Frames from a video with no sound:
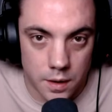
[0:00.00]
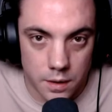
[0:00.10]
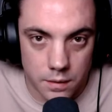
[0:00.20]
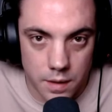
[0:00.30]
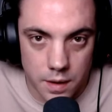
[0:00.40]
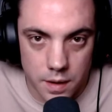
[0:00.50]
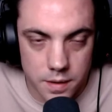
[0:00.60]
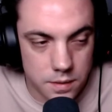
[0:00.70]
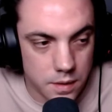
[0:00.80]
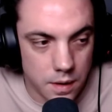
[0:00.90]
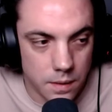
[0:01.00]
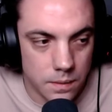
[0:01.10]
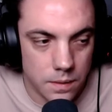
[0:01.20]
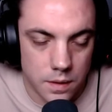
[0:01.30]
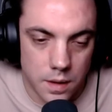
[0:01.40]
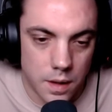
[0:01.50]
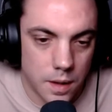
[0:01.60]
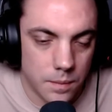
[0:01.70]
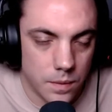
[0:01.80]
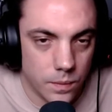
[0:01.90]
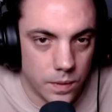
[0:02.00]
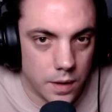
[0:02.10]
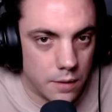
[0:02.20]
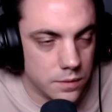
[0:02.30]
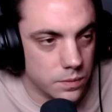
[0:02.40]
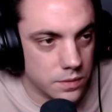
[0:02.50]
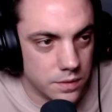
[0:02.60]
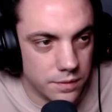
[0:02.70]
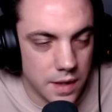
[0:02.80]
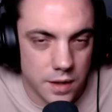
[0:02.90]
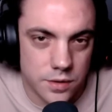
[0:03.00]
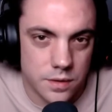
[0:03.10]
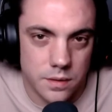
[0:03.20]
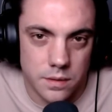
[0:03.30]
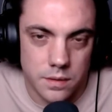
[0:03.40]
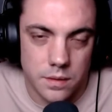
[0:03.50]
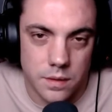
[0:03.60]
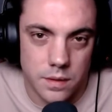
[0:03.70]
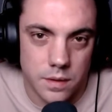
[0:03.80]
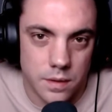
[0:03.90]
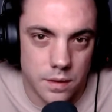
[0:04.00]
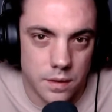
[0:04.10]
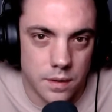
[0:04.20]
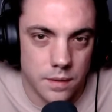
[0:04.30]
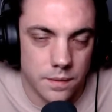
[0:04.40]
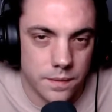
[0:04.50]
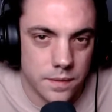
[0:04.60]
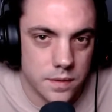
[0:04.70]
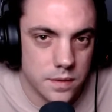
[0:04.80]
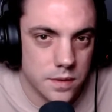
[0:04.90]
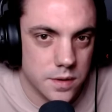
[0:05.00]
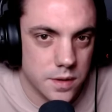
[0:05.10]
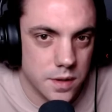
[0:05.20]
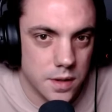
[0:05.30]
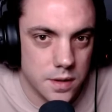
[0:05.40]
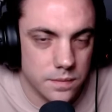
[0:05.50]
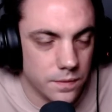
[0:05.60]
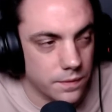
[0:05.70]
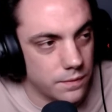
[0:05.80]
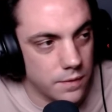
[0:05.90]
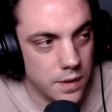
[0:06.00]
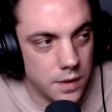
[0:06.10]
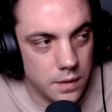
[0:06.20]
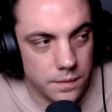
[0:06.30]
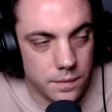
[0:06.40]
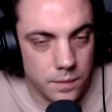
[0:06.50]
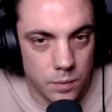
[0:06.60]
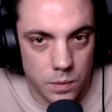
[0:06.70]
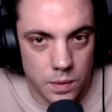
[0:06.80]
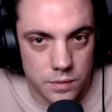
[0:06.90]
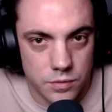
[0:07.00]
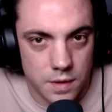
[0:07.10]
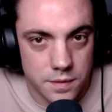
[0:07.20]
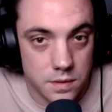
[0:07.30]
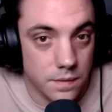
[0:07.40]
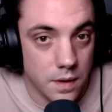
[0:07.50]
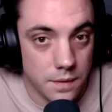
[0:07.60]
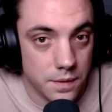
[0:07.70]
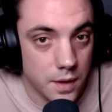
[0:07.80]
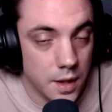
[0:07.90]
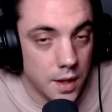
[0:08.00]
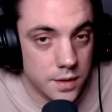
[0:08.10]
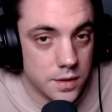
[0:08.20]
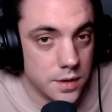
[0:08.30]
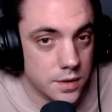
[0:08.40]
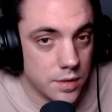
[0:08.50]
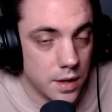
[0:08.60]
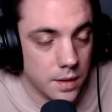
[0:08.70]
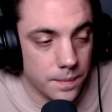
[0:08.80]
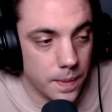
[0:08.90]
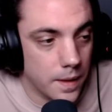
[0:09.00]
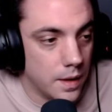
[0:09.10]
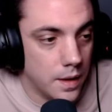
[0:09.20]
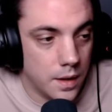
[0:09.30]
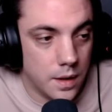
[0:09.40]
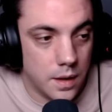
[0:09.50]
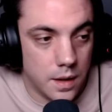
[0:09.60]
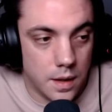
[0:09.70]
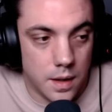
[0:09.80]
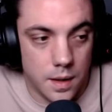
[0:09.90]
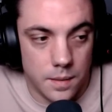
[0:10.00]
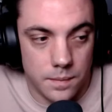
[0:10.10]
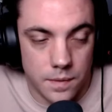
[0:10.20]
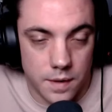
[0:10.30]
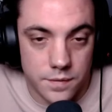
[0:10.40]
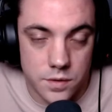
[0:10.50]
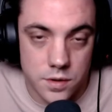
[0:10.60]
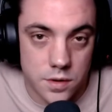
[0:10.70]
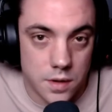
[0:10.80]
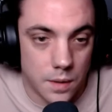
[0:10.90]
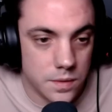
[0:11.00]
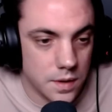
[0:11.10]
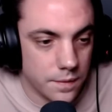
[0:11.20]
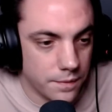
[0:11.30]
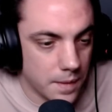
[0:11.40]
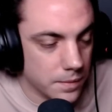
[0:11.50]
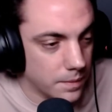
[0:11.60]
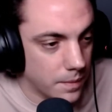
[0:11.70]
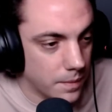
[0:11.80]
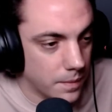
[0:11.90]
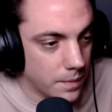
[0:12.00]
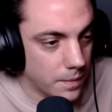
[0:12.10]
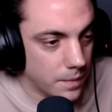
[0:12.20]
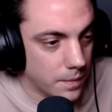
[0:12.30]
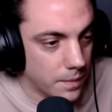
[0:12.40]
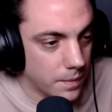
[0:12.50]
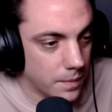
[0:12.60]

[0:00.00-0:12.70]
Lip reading: All right, guys. So we're going to watch the reaction of season 3 of the Formula One Drive to Survive. It's a teaser trailer. I've just noticed that a friend of mine picked me up and said,